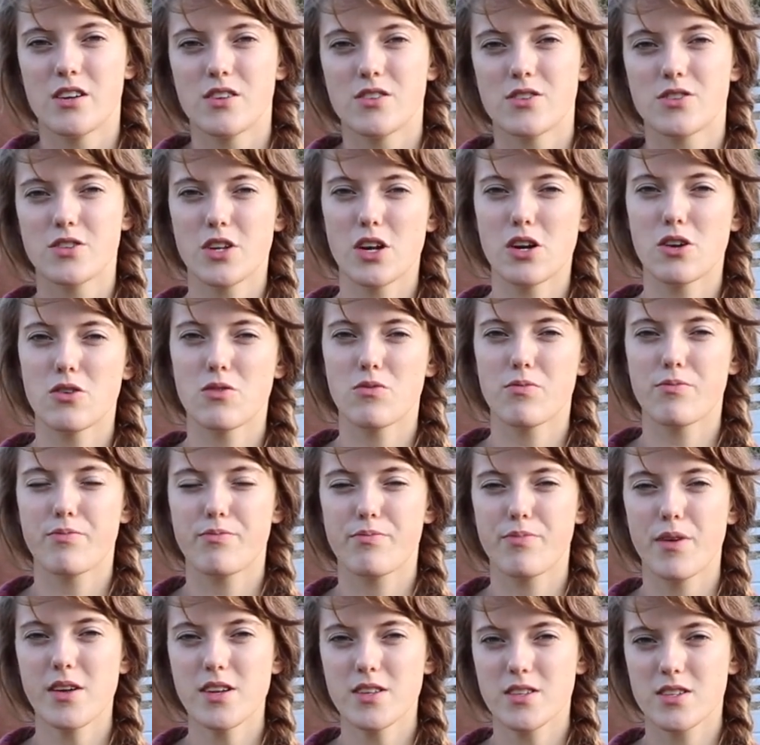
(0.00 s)
So
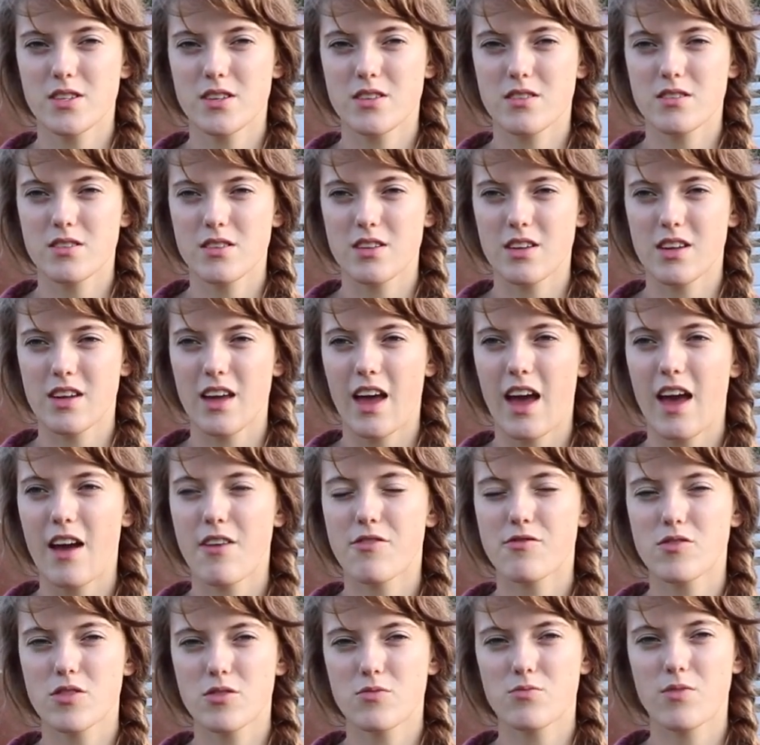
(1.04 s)
basically
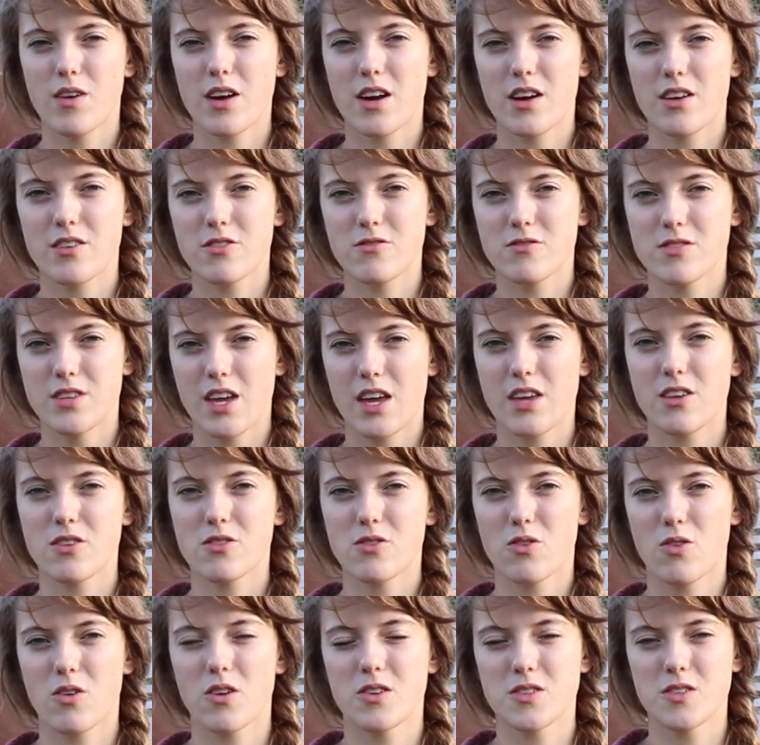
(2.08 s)
everywhere you take
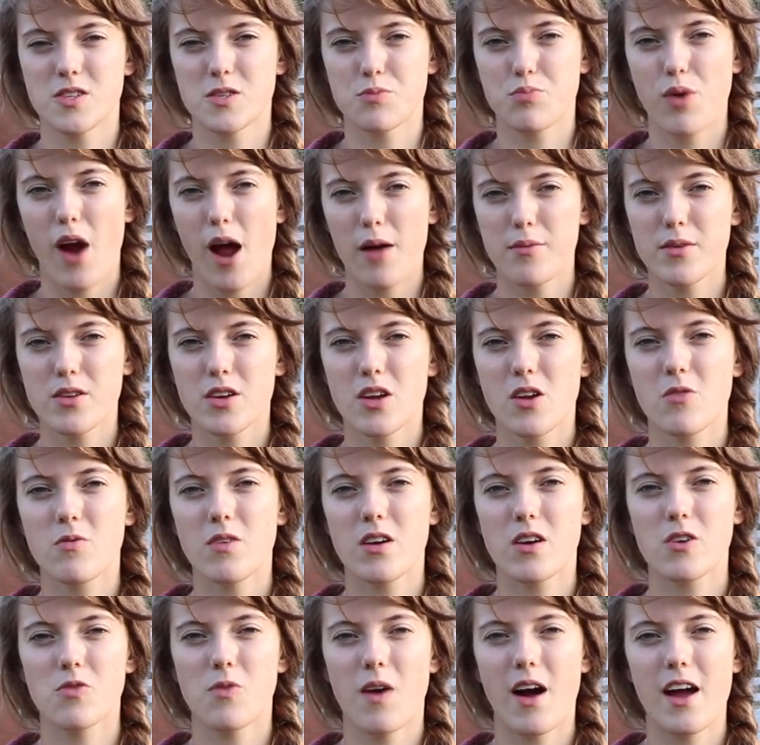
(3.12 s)
your horse is probably going to
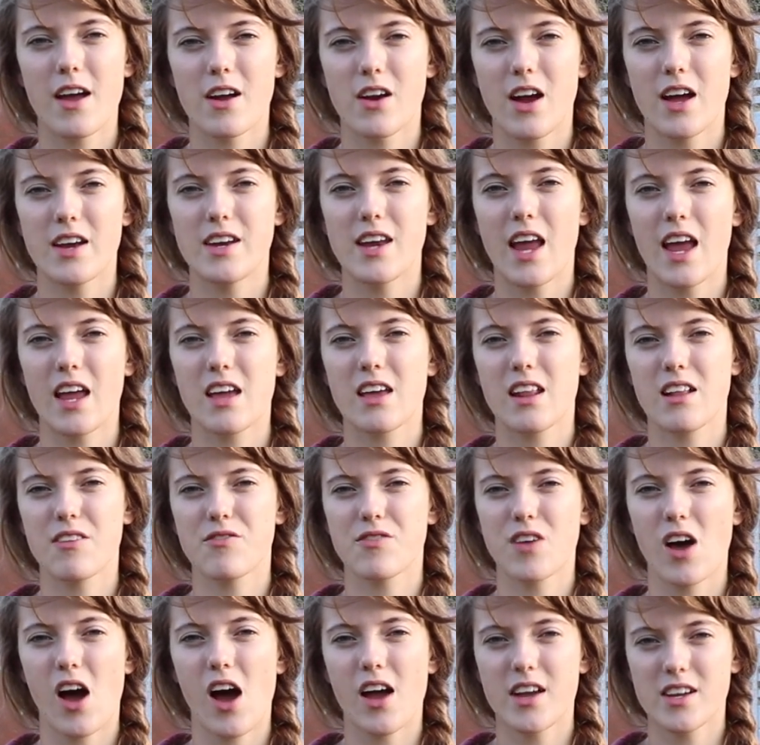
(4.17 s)
require a
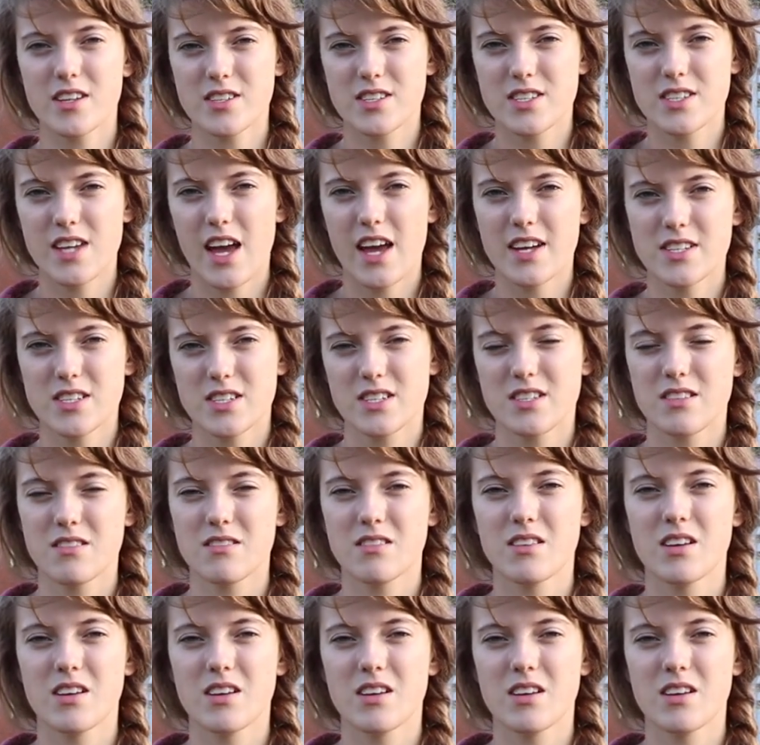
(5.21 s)
negative Coggins test.